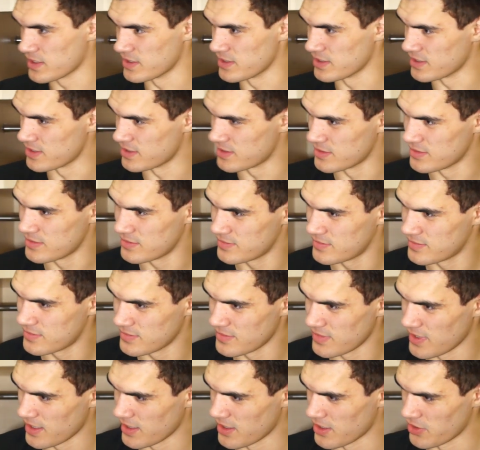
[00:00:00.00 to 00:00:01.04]
just,
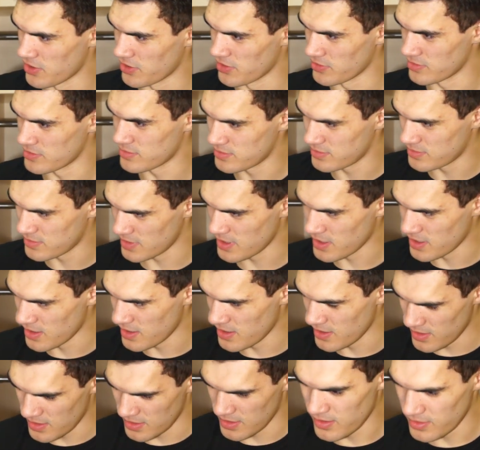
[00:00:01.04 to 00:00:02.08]
I don't know,
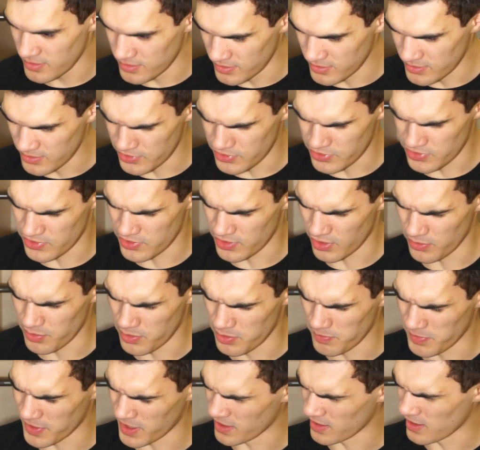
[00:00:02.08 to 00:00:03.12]

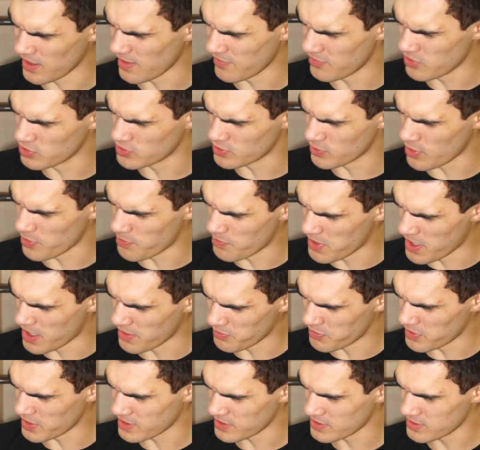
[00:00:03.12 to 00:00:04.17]
dopamine levels were
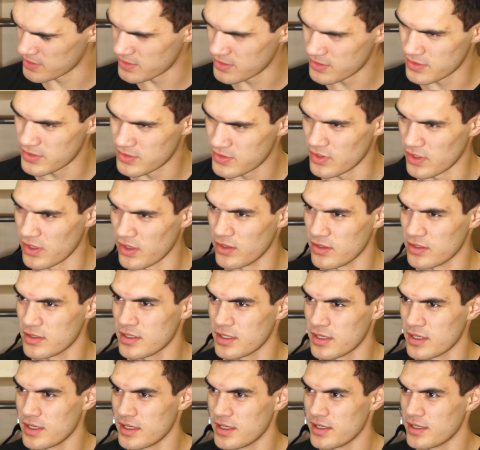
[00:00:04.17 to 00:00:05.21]
pumping, so
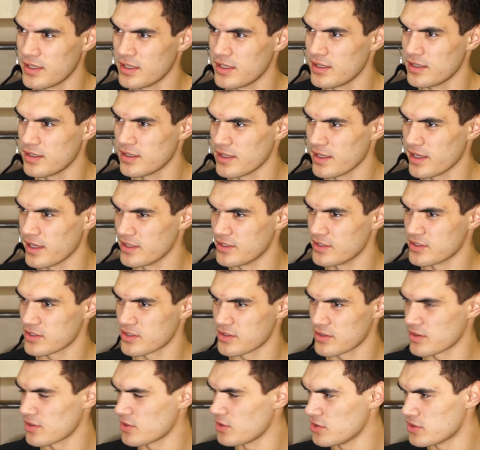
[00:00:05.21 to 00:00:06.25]
yeah, just
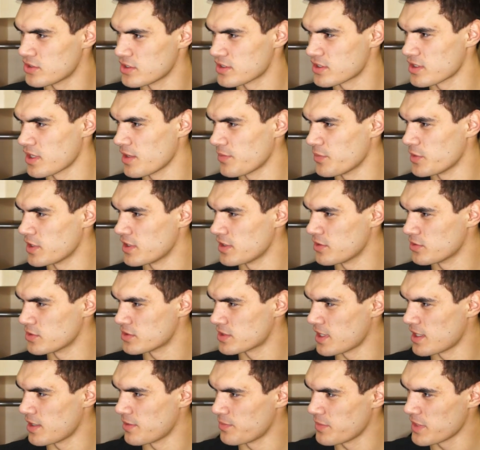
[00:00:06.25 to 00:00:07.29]
huge excitement. It was
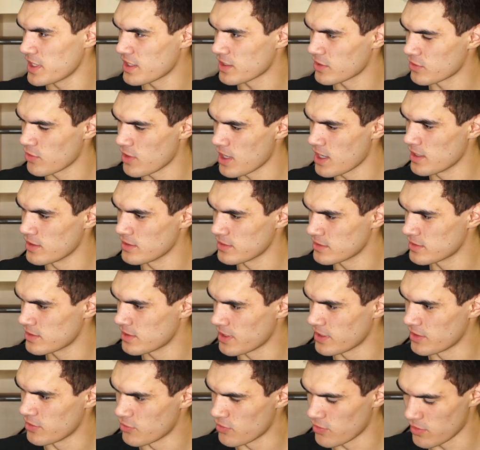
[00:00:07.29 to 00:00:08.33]
me and Grant
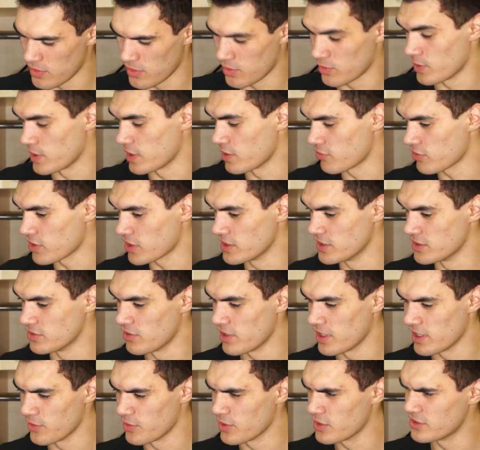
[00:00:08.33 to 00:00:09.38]
and the rookies,
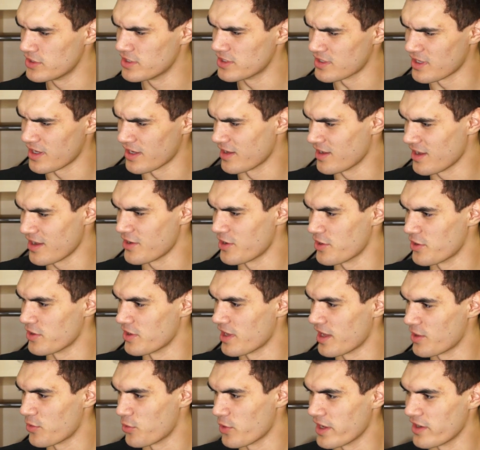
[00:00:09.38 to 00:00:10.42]
really. We were just like, I don't know,
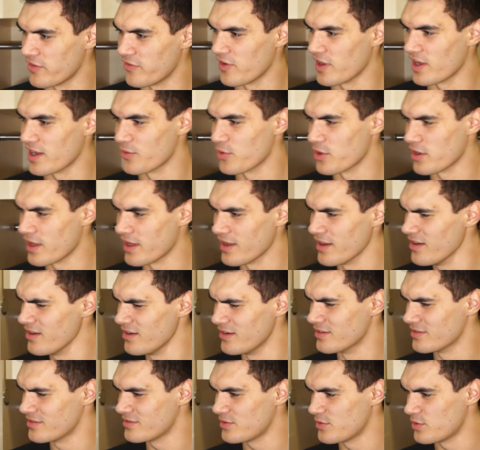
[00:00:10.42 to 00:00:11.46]
had a weird feeling. We're like, oh,
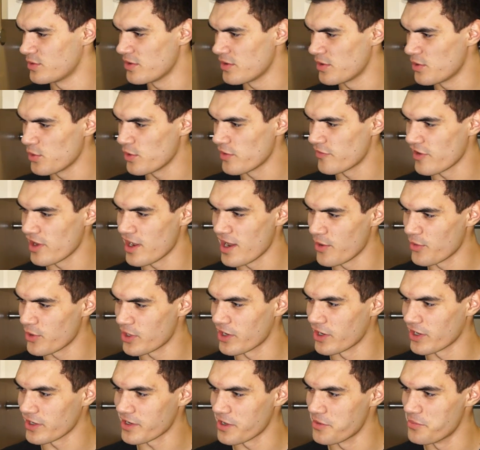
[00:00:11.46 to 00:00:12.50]
we felt like we
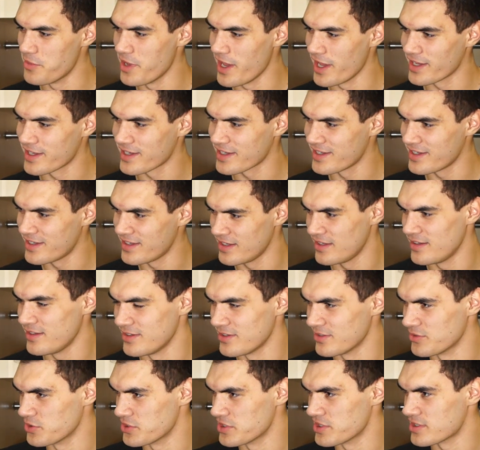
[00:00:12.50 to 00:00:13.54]
were going to come back,
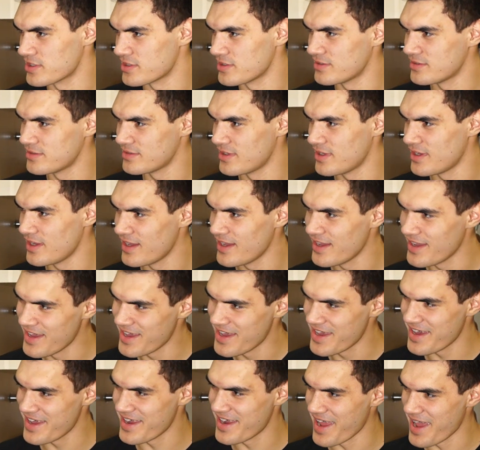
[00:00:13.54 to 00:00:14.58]
and just
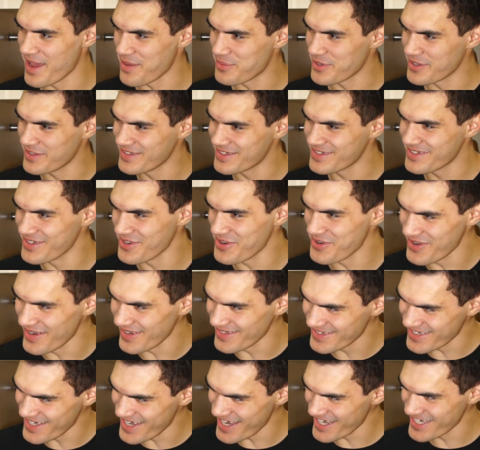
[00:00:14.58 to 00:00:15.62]
it happened. So I
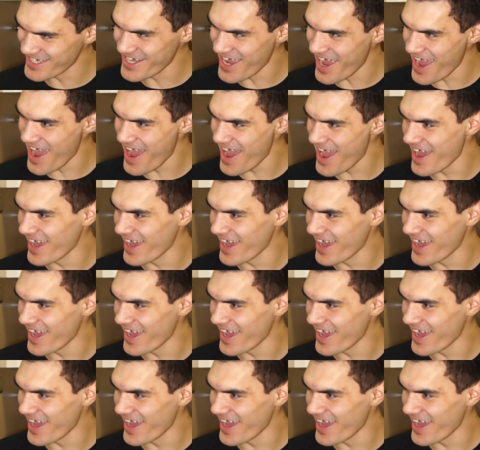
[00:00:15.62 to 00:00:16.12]
was like, yeah.